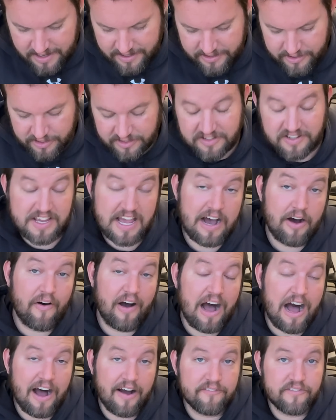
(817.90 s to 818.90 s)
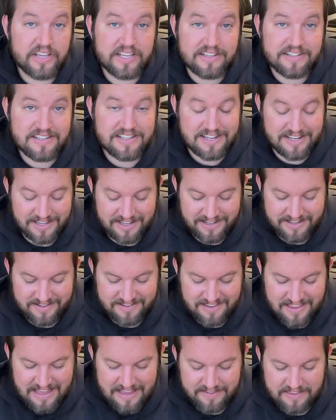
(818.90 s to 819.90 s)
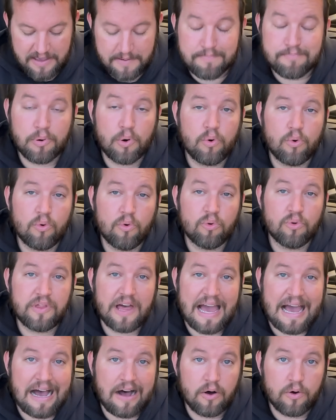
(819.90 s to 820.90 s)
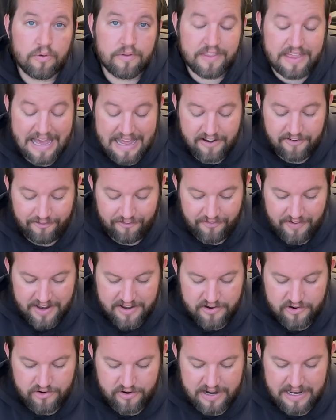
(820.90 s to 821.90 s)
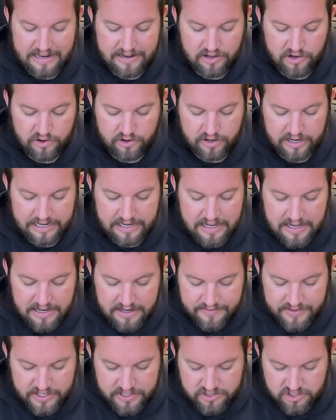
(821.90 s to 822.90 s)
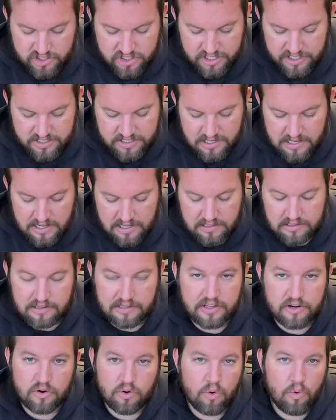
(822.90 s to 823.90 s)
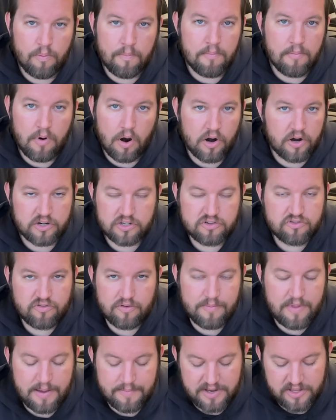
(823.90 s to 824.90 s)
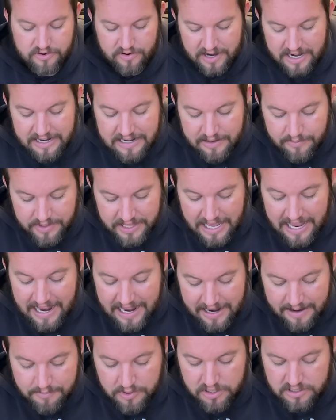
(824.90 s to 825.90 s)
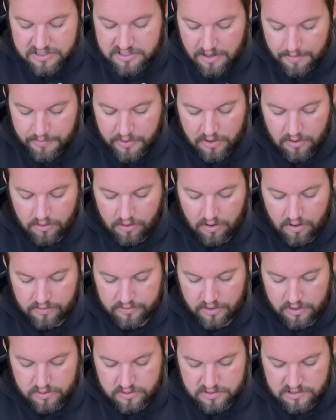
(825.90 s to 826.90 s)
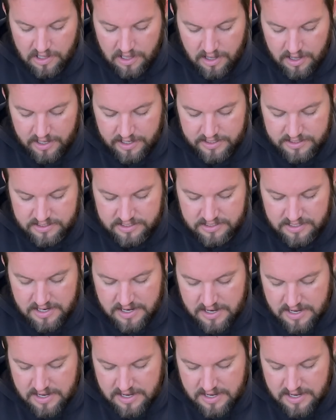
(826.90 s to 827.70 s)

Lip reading: You can see how obvious it is that they pulled out that fender and hood. There's just little marks from them either hitting it with a hammer or something along those lines.